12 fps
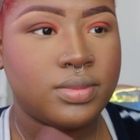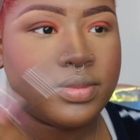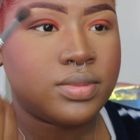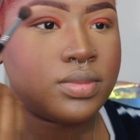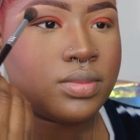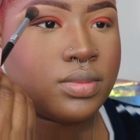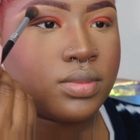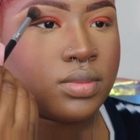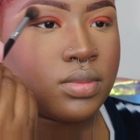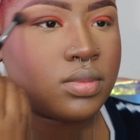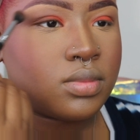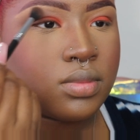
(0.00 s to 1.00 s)

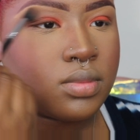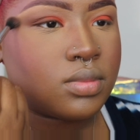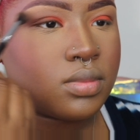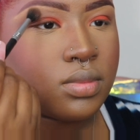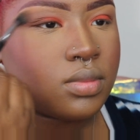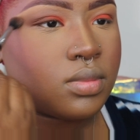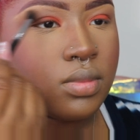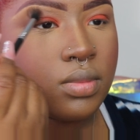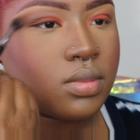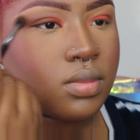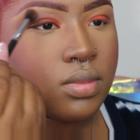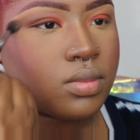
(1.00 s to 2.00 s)

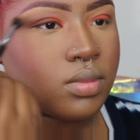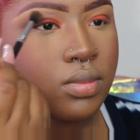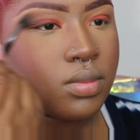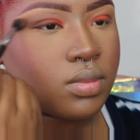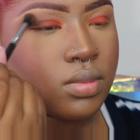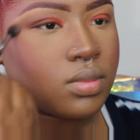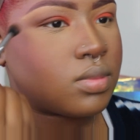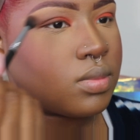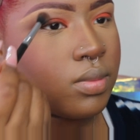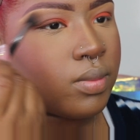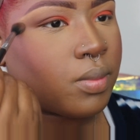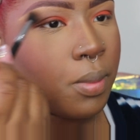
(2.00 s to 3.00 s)

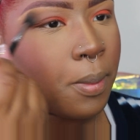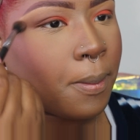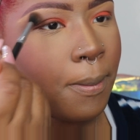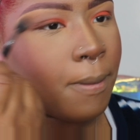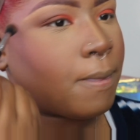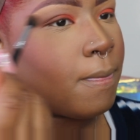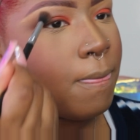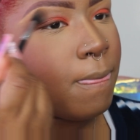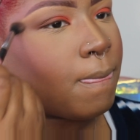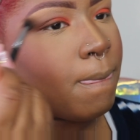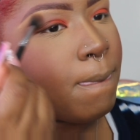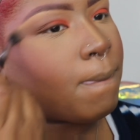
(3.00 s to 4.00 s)

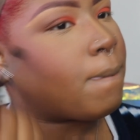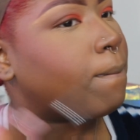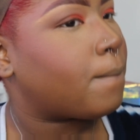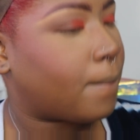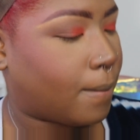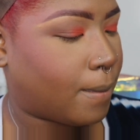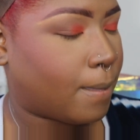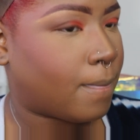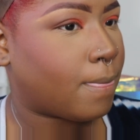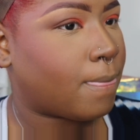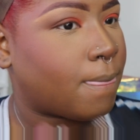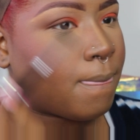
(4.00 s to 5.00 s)

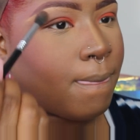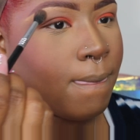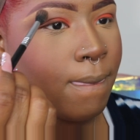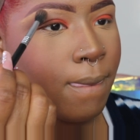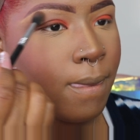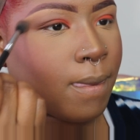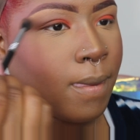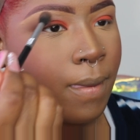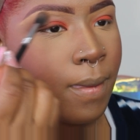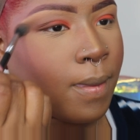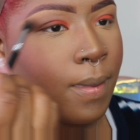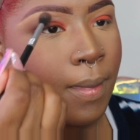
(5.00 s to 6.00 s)

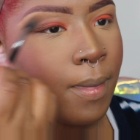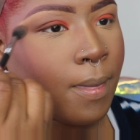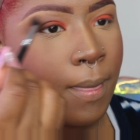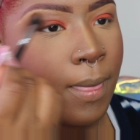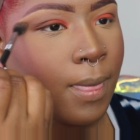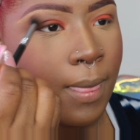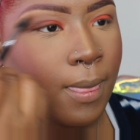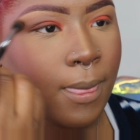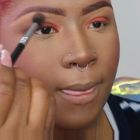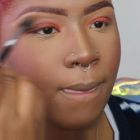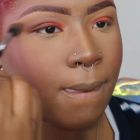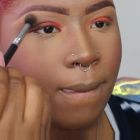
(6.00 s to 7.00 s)

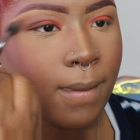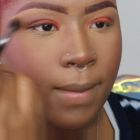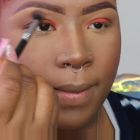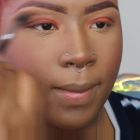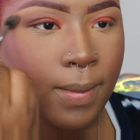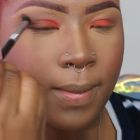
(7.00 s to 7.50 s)
Nothing is said.